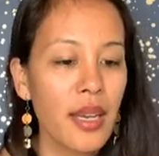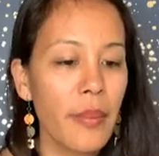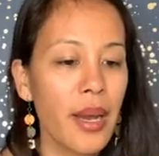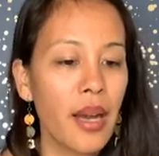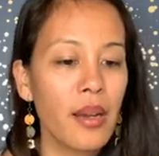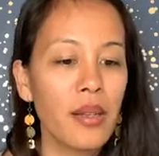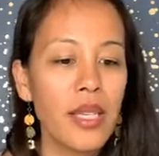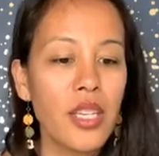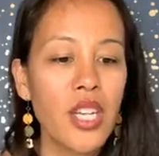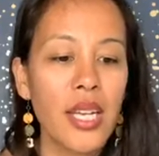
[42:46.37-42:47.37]
about
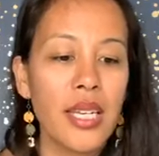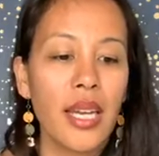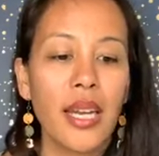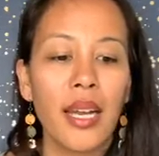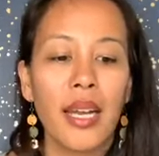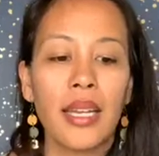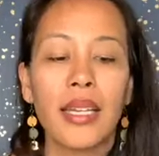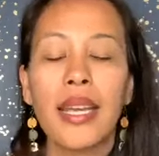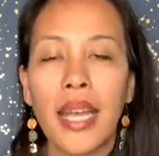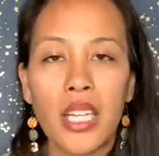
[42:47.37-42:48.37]
agenda and
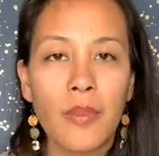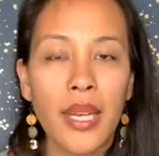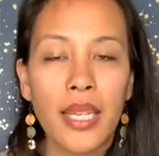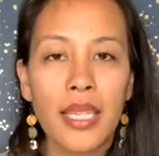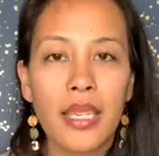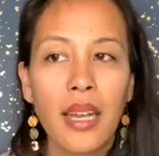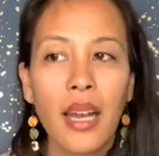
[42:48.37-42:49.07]
engagement.